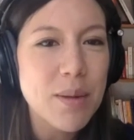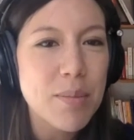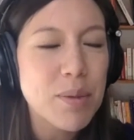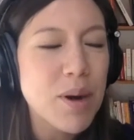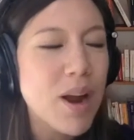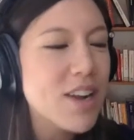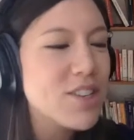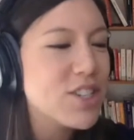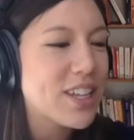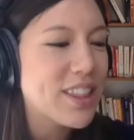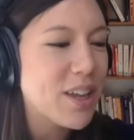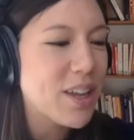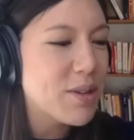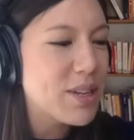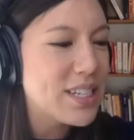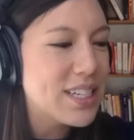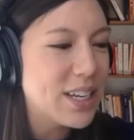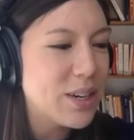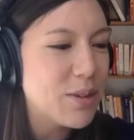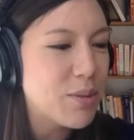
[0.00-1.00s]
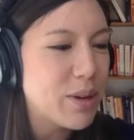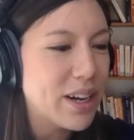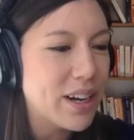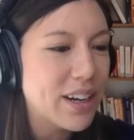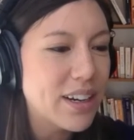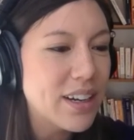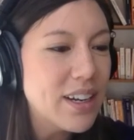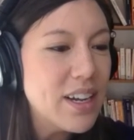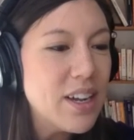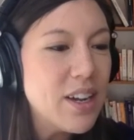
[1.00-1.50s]
a, a, project that we did
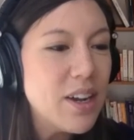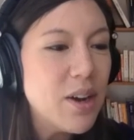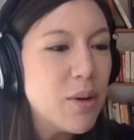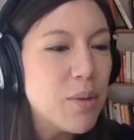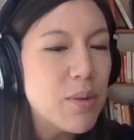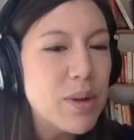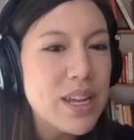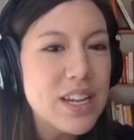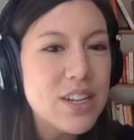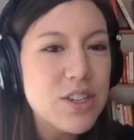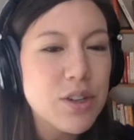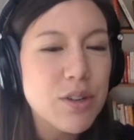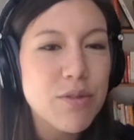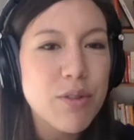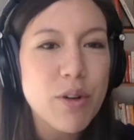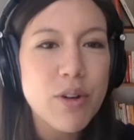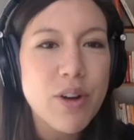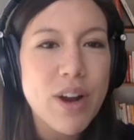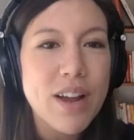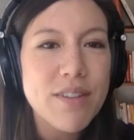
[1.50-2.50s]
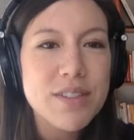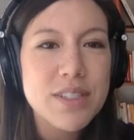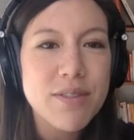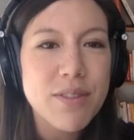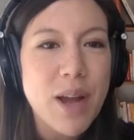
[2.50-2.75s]
where we took photographs of